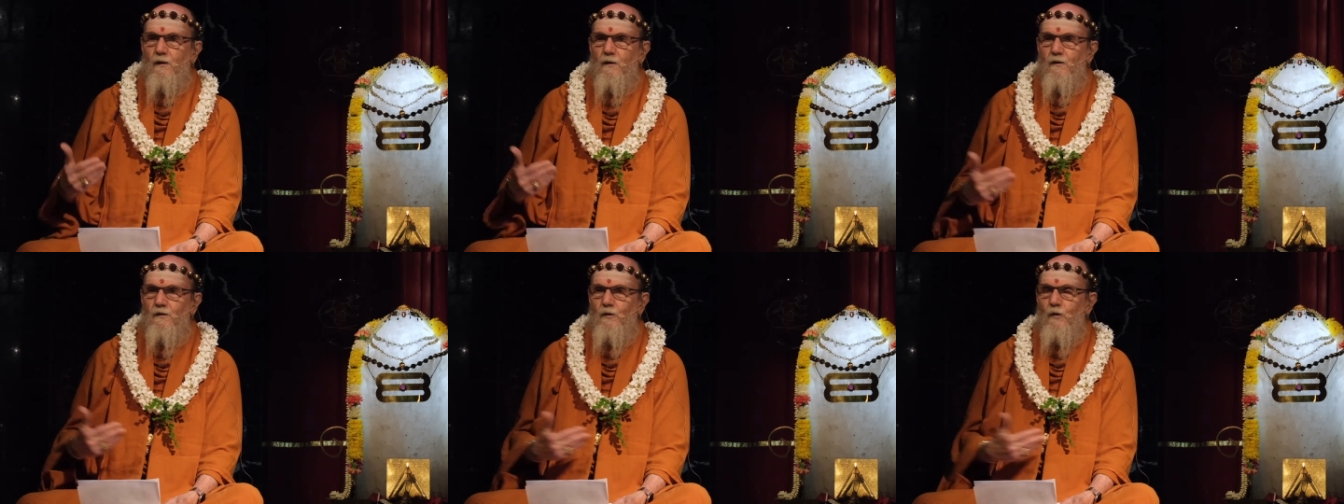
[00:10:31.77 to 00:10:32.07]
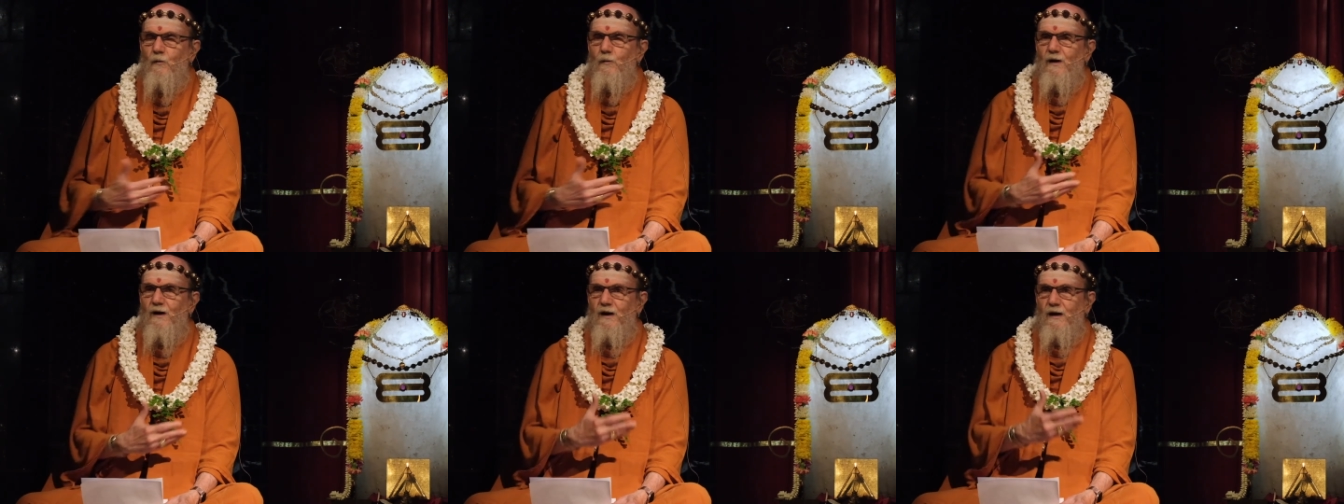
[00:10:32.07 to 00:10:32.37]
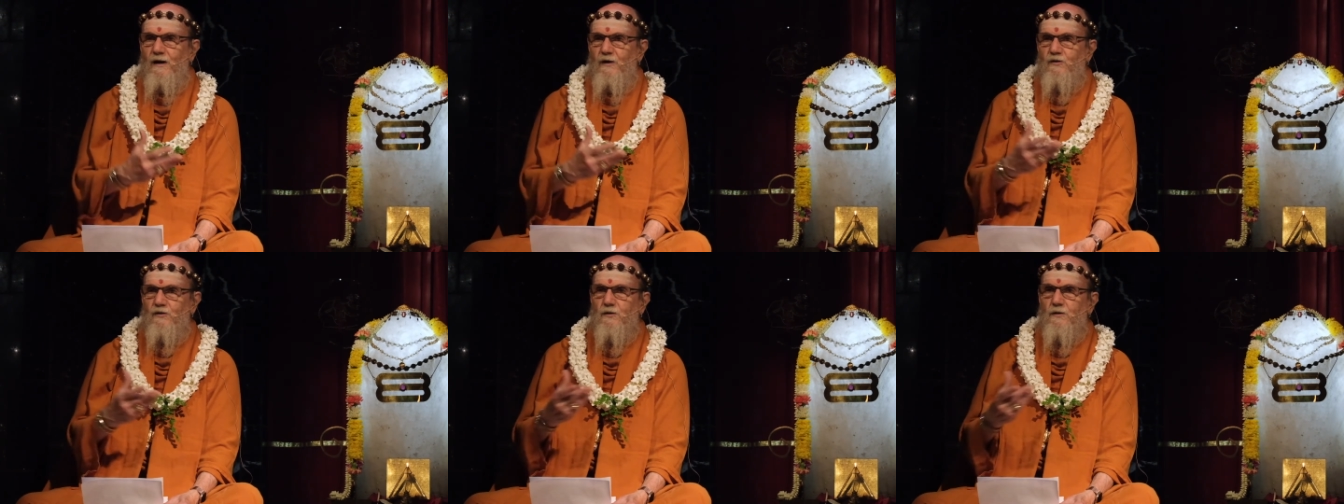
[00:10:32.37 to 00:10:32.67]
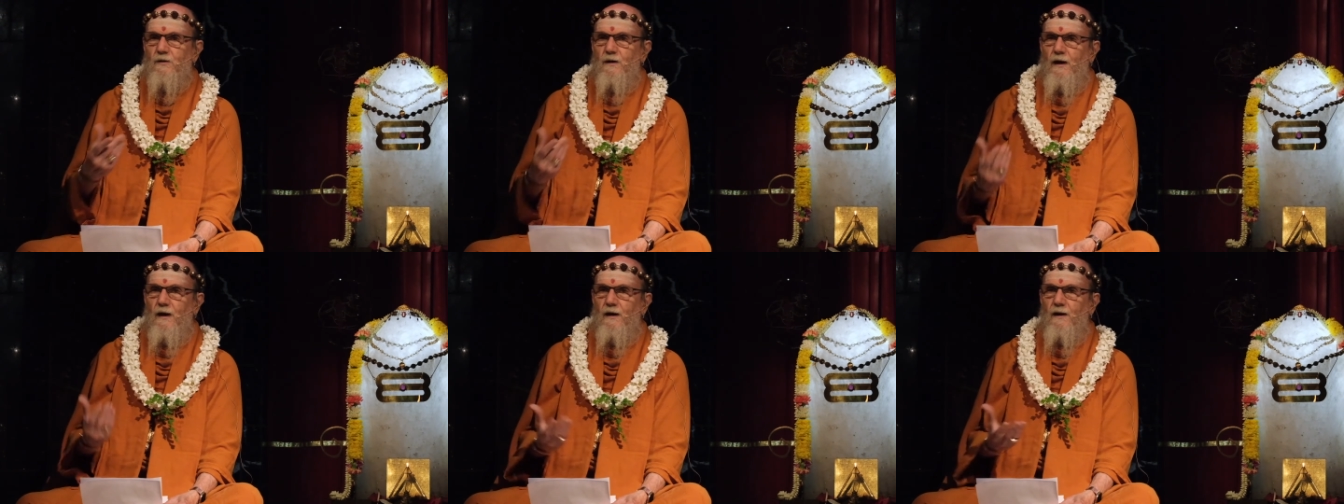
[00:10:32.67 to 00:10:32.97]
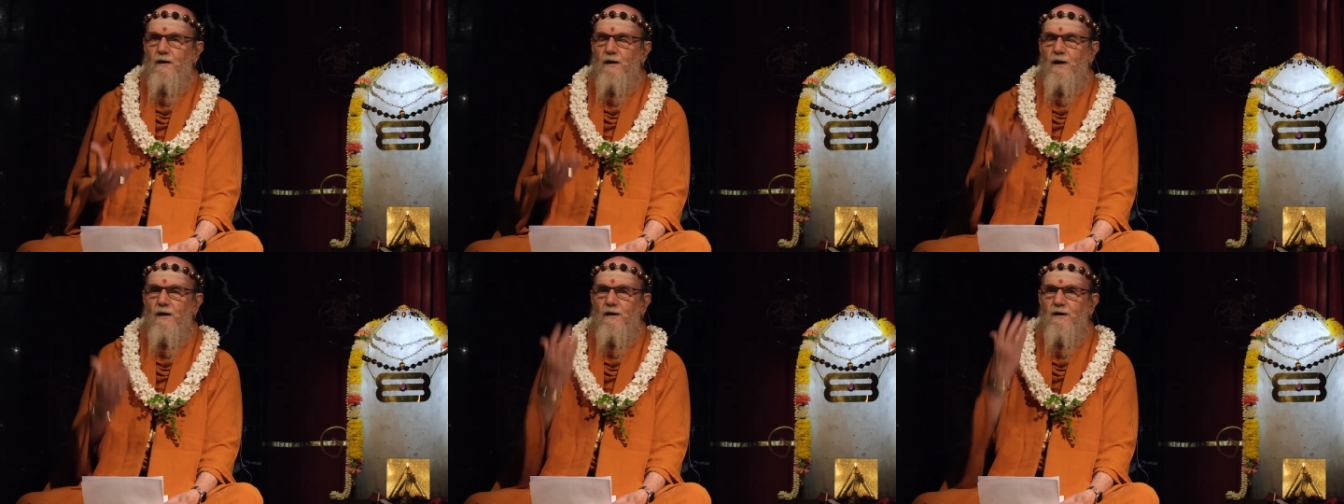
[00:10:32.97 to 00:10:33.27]
human nature,
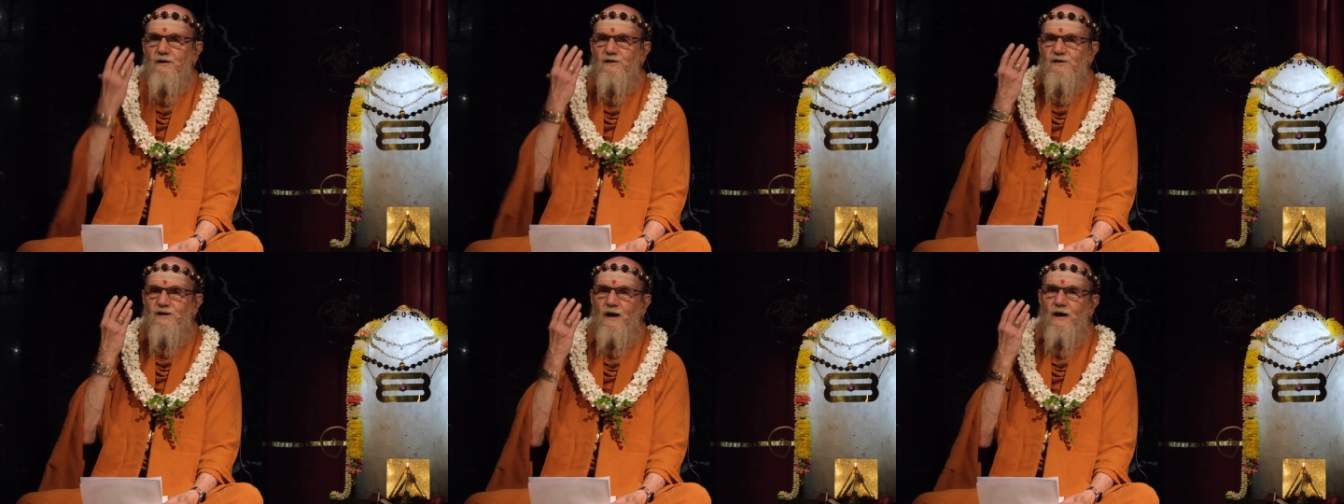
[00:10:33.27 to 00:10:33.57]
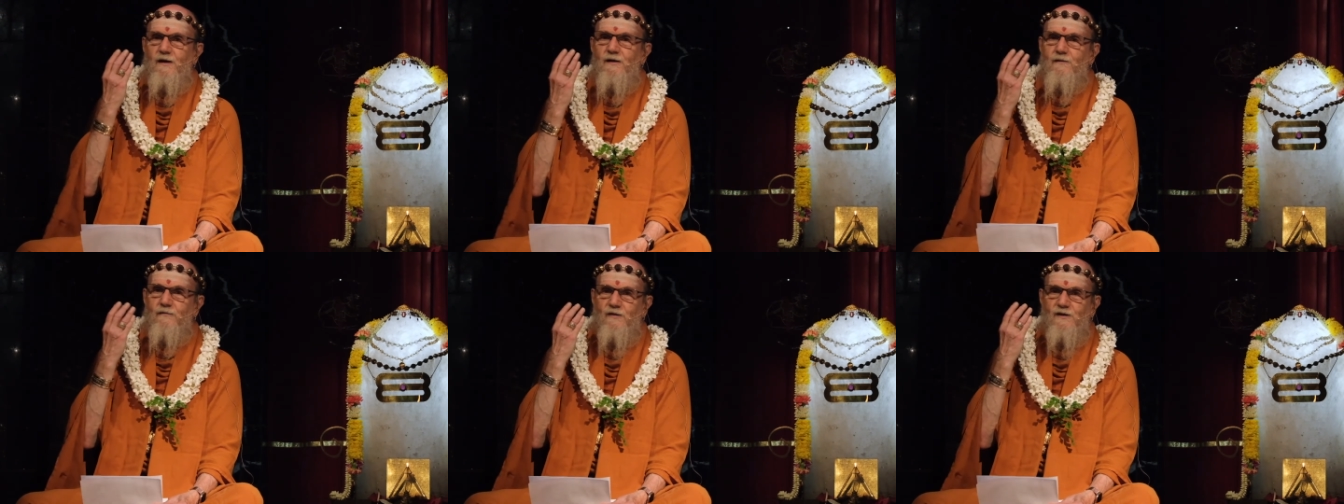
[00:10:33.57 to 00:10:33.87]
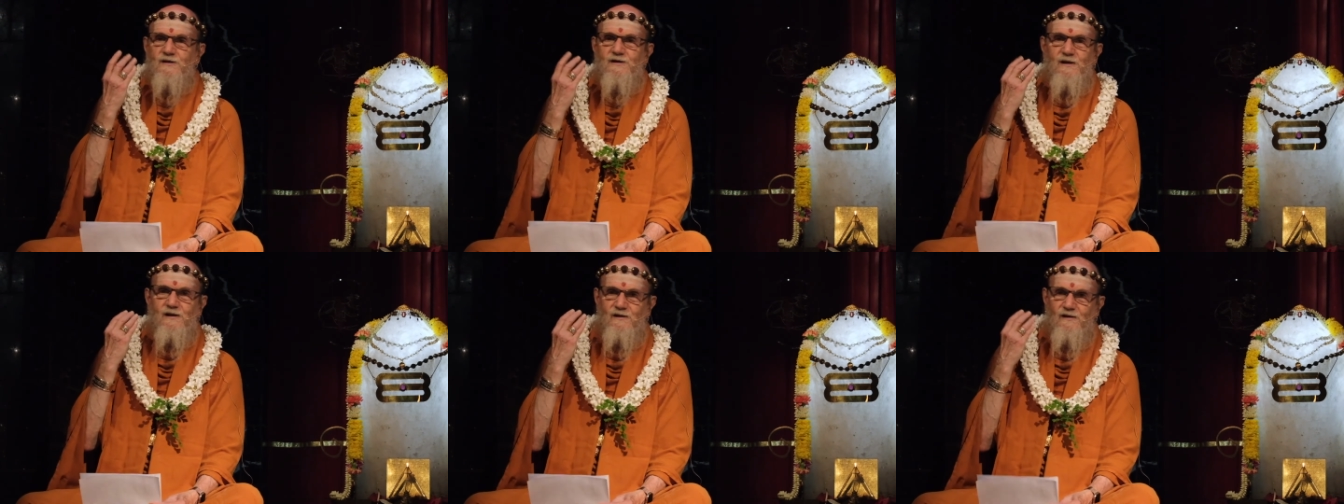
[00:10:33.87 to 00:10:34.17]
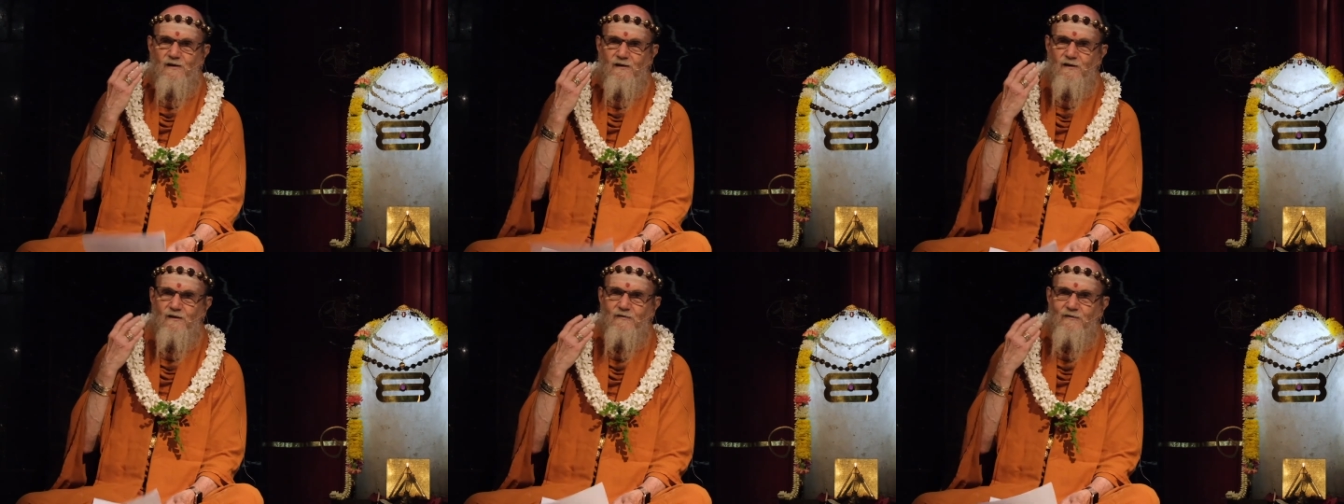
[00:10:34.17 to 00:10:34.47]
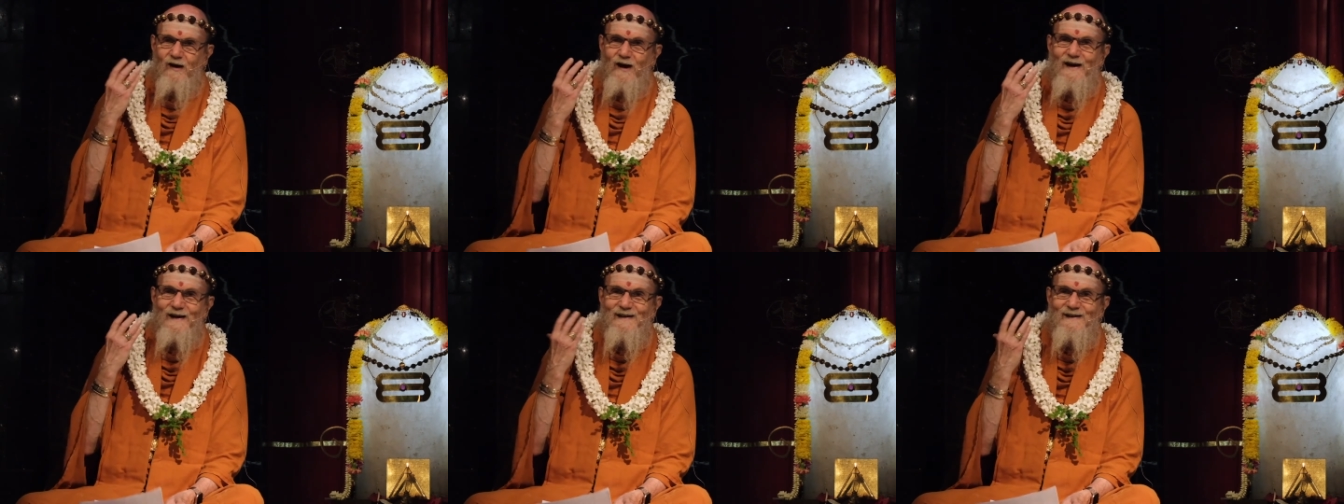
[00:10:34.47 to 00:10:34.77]
and then inside of us is a
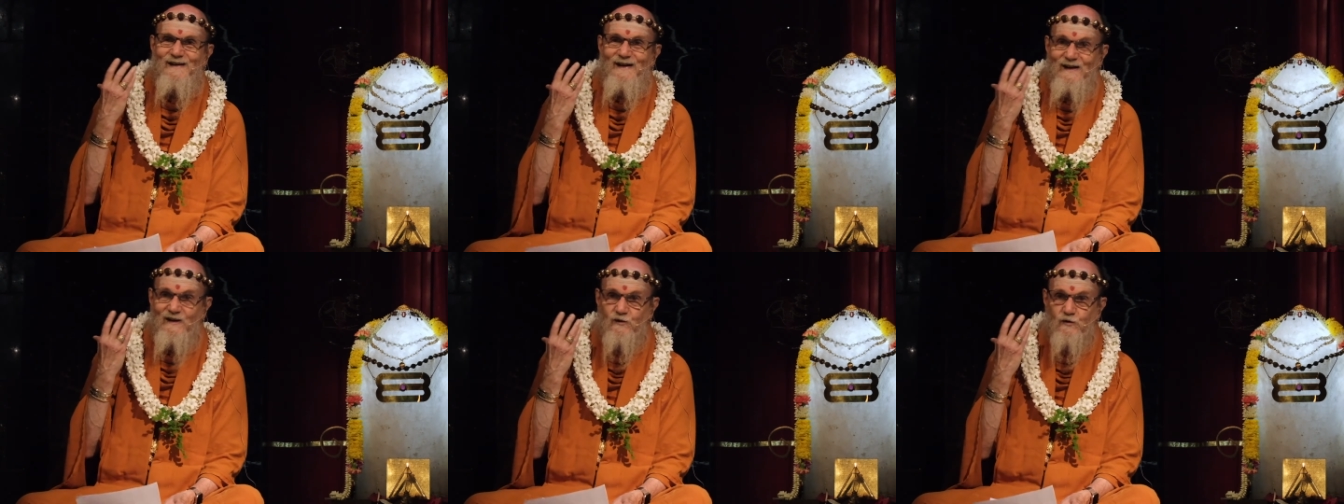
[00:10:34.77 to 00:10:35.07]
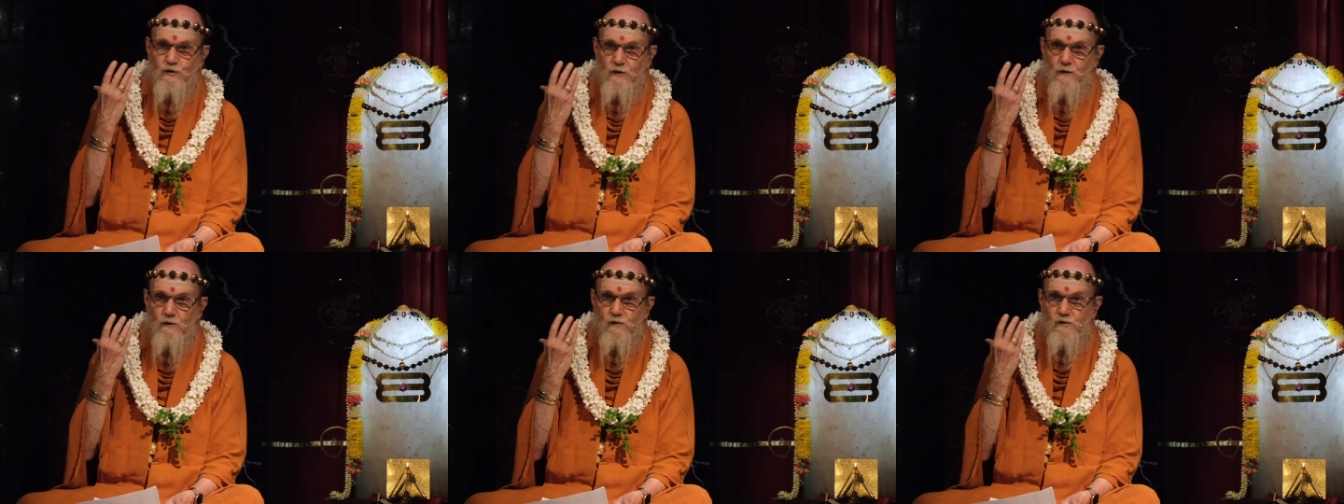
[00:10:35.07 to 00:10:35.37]
divine nature.